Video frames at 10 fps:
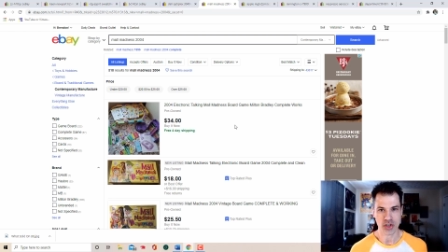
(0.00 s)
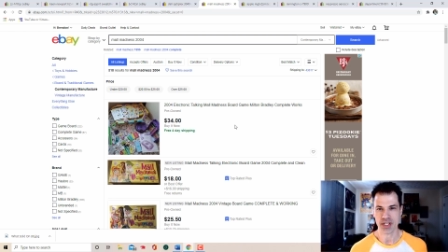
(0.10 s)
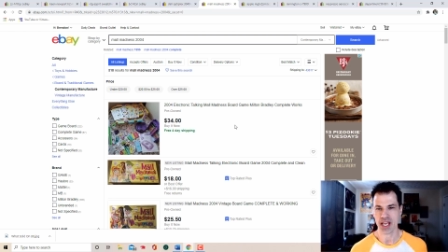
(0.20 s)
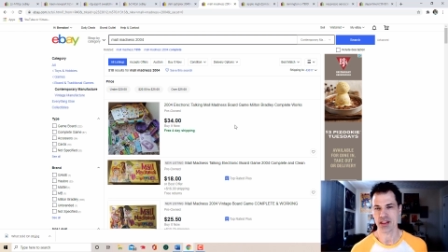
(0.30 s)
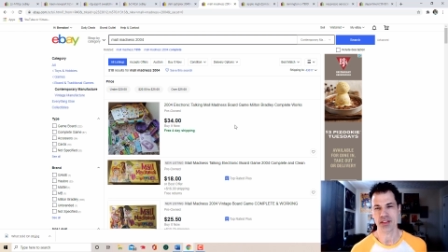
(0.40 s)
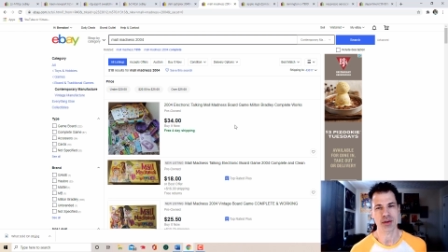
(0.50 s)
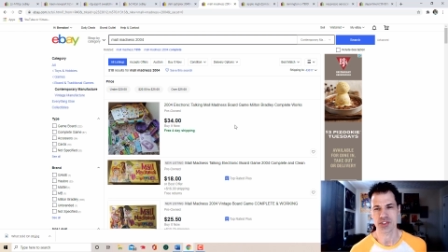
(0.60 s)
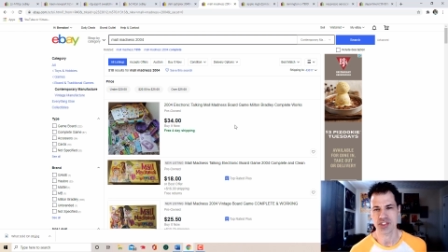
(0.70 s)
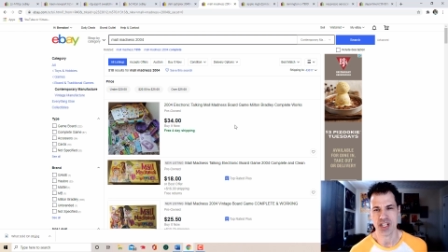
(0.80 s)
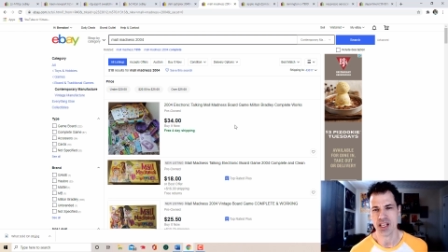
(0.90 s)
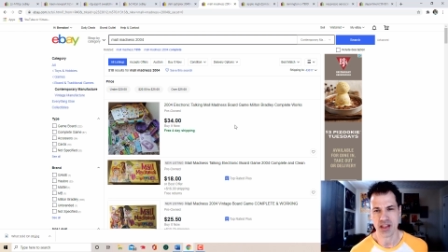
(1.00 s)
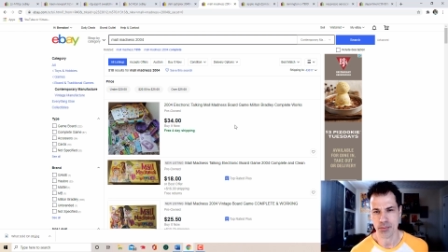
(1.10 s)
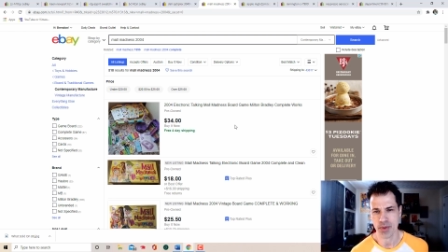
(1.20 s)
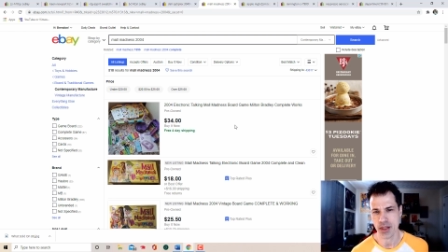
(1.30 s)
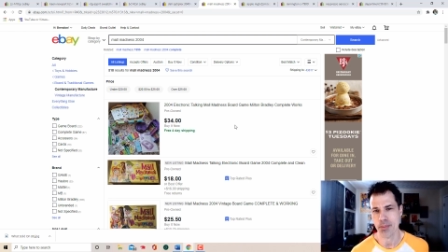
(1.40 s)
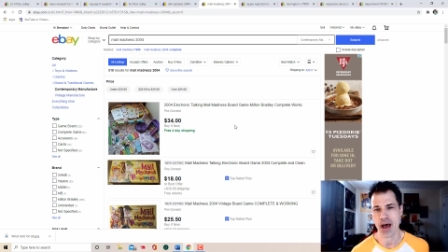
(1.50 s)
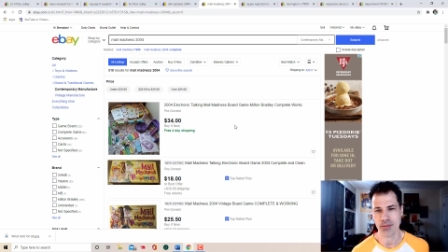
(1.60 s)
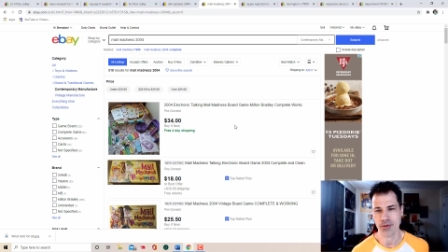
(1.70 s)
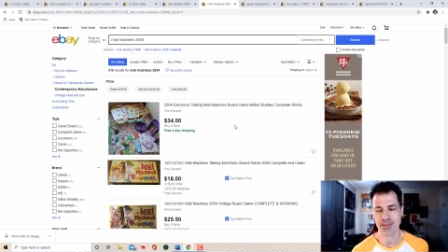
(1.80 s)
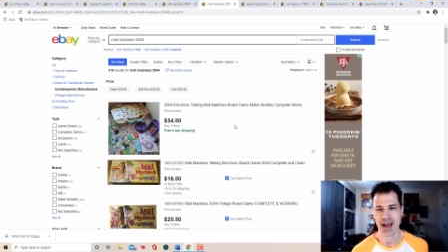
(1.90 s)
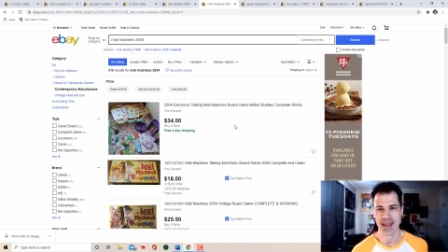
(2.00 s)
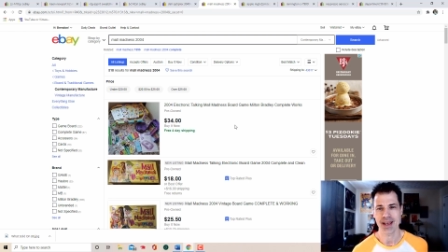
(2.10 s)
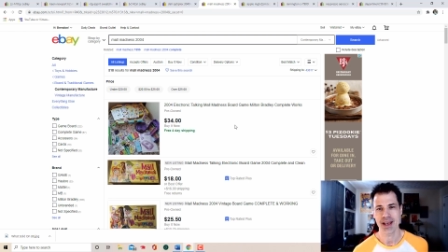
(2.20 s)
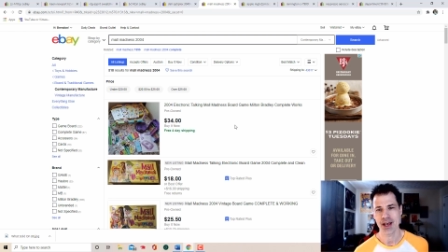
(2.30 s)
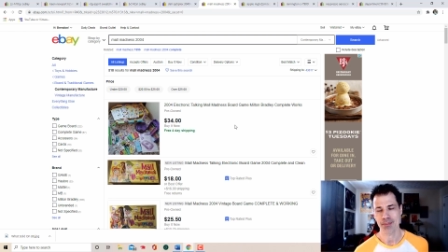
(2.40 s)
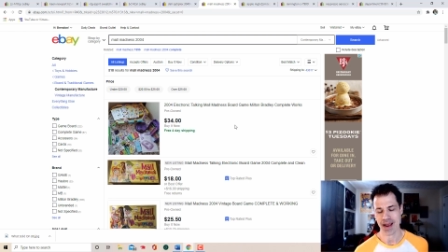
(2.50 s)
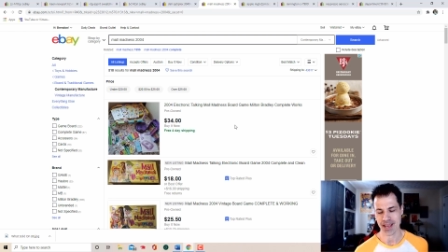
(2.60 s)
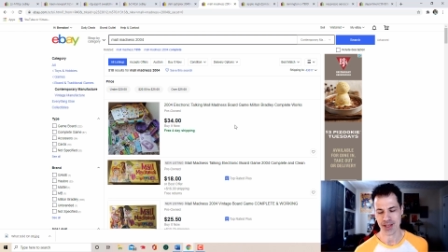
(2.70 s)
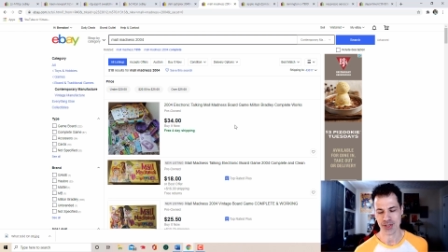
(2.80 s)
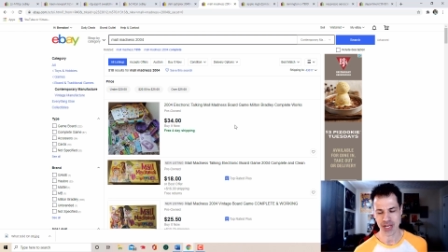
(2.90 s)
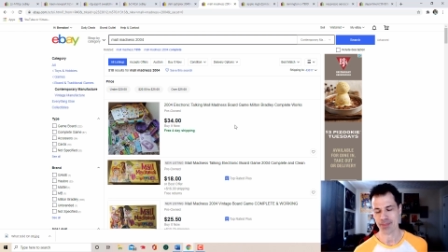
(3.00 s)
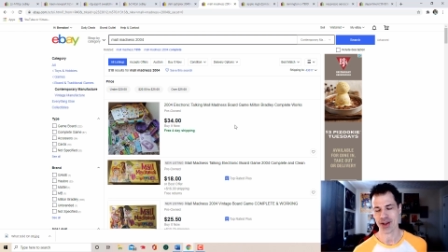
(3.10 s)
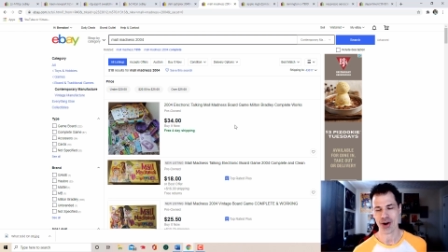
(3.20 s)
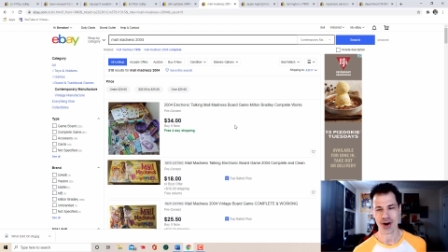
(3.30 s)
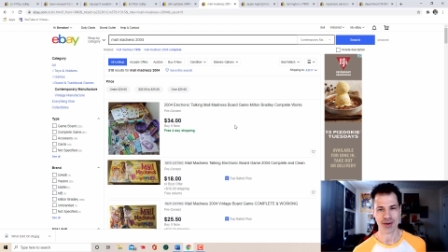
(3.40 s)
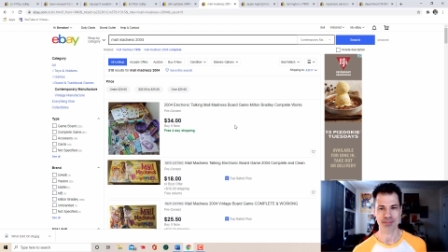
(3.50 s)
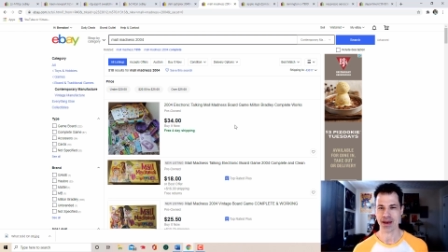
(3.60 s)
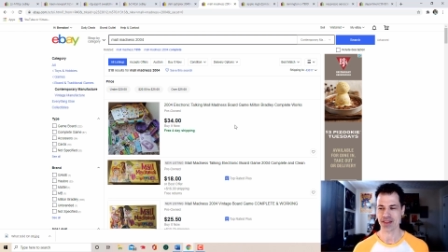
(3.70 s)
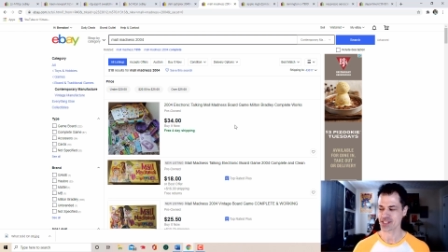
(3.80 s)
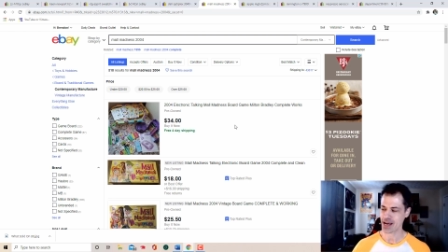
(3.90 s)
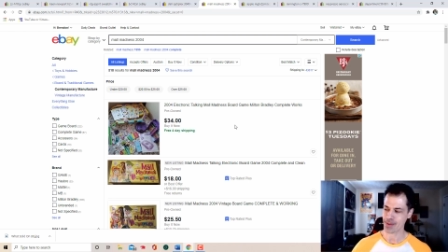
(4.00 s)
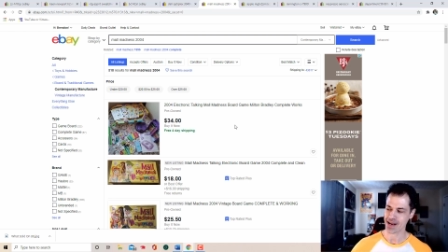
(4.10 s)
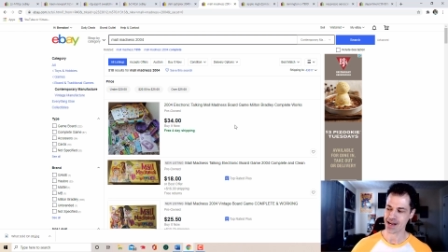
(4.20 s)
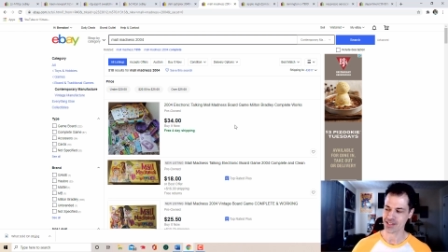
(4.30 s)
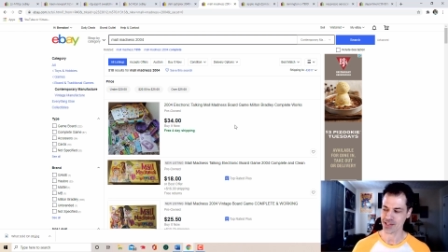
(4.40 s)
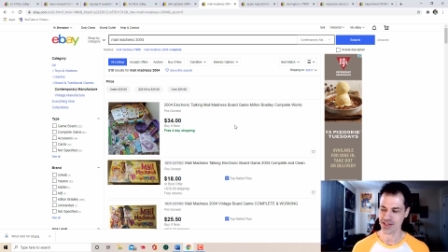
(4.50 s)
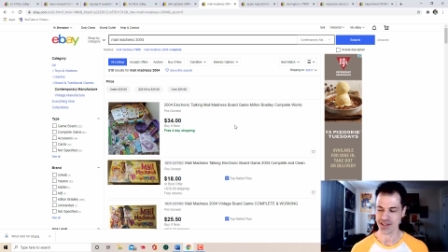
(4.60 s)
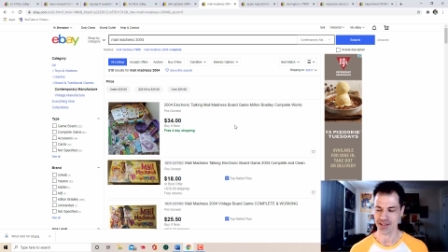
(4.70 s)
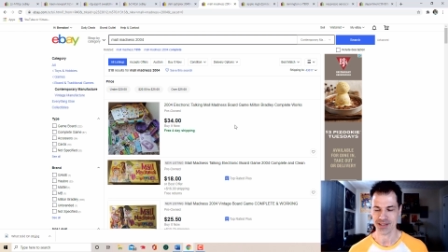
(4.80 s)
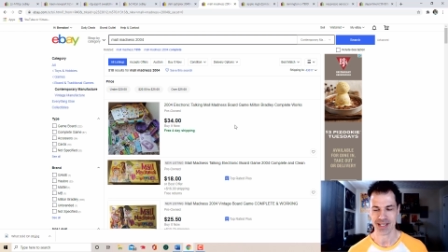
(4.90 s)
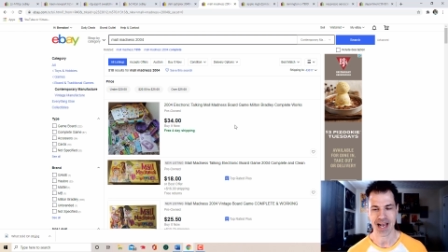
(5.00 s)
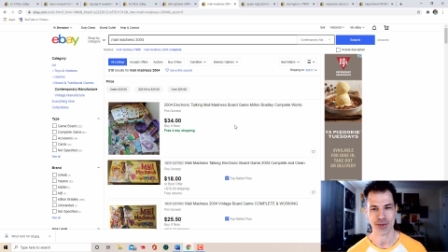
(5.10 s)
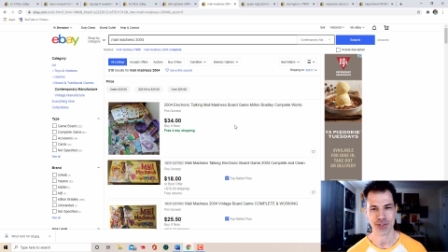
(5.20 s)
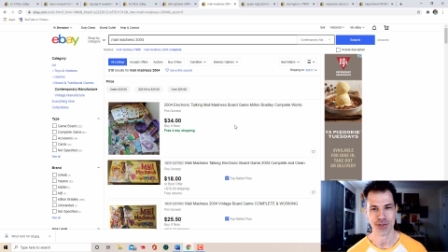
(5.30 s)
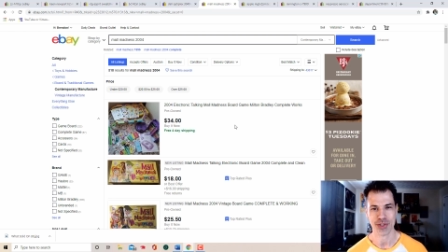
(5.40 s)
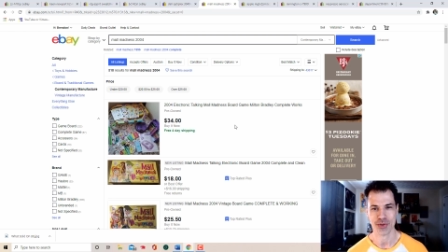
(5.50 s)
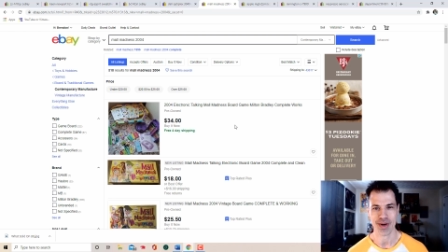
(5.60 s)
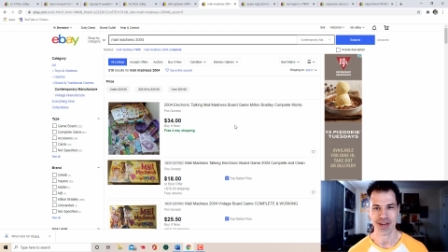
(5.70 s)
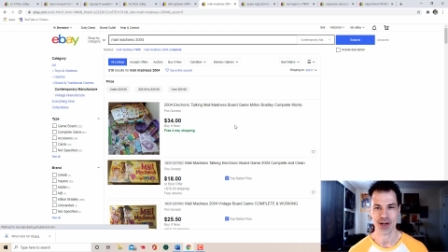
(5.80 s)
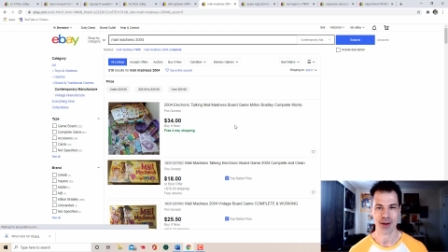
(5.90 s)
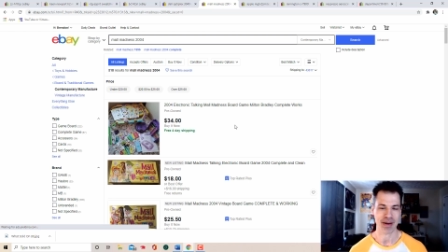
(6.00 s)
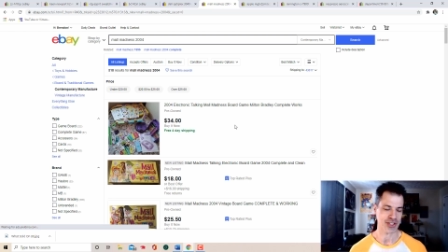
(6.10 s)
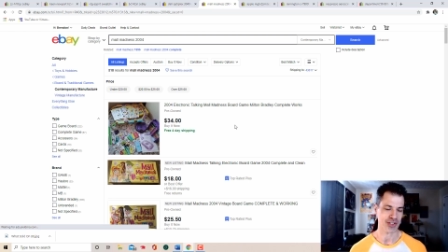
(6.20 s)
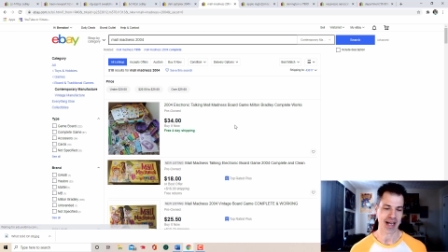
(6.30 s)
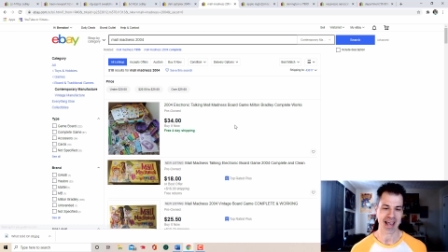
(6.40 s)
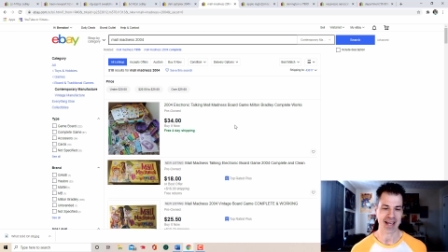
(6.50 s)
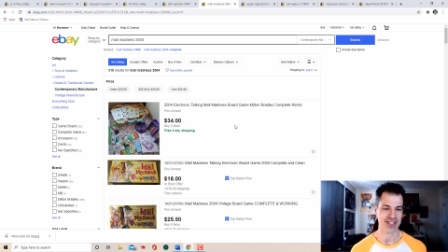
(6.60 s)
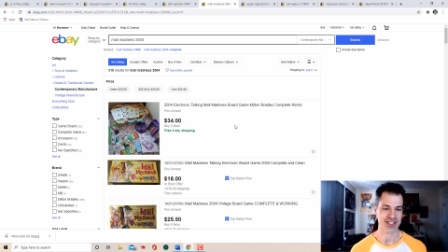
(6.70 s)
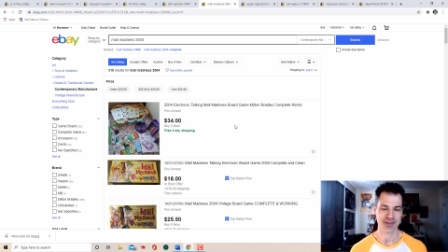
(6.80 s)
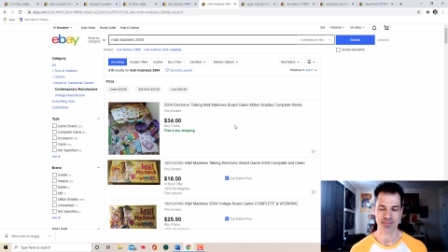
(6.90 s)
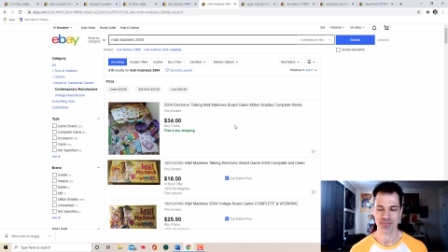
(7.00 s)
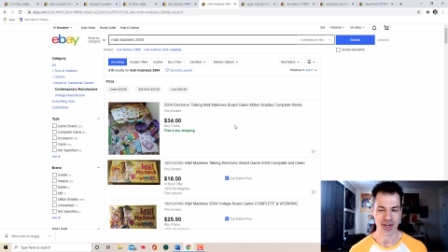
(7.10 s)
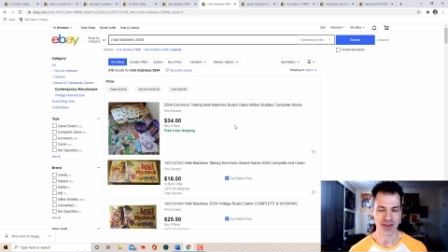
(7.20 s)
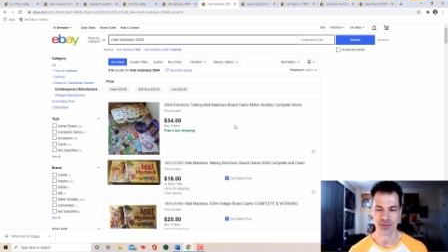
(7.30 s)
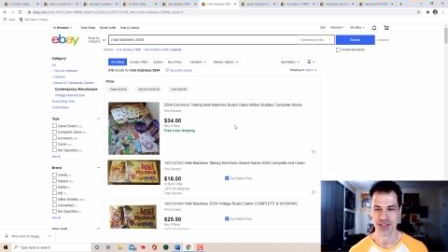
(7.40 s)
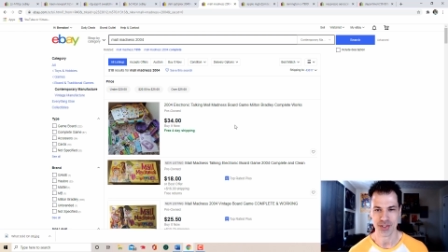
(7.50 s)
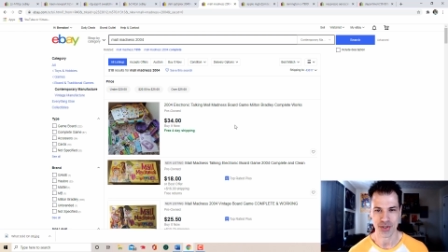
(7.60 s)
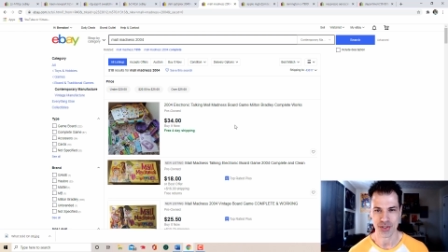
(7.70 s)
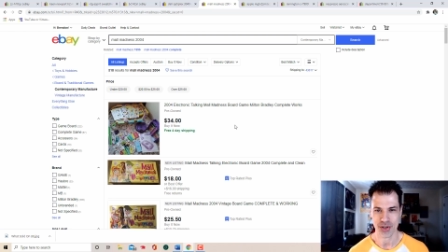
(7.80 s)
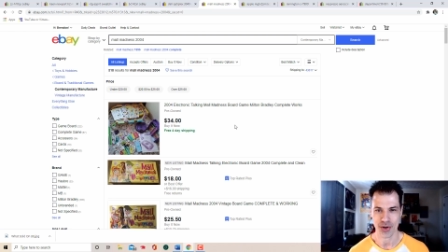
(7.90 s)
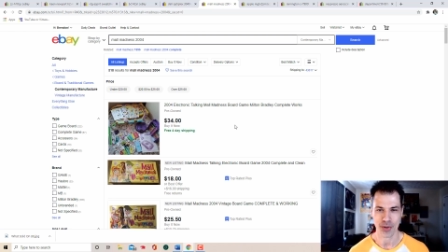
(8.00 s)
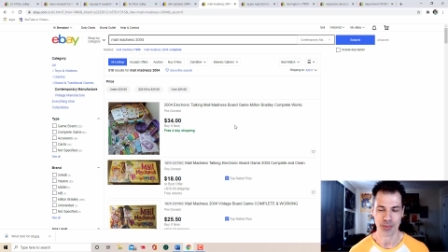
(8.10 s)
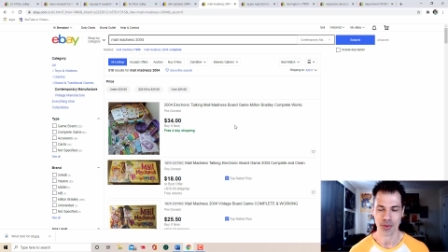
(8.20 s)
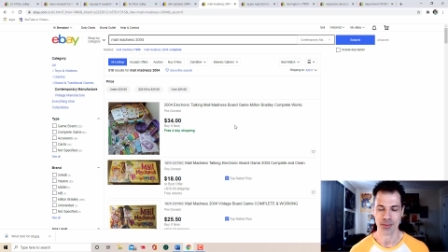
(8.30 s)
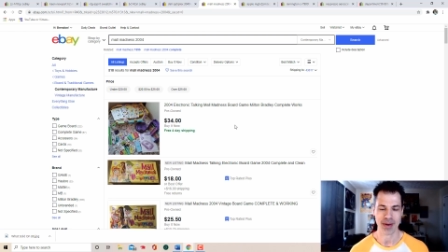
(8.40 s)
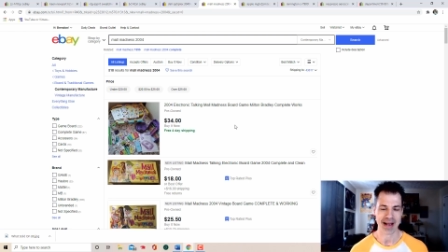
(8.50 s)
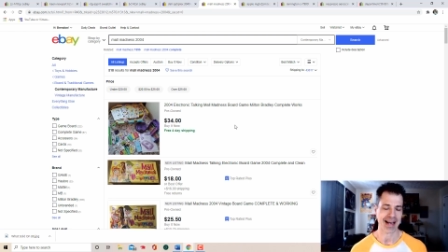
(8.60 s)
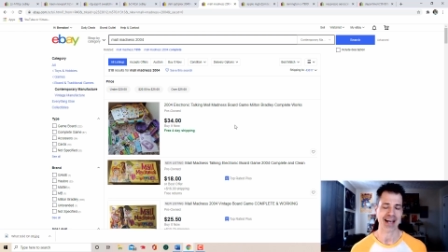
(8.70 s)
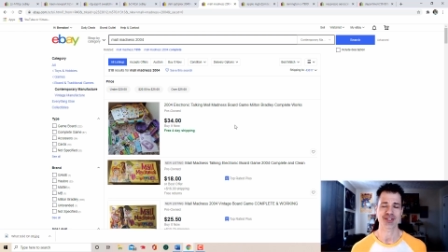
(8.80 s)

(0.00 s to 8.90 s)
a good day and the thing was sitting at the the bottom of my my shopping cart. And by the time I got to the counter to ring it up, I just I hadn't done the research or, or put it back. I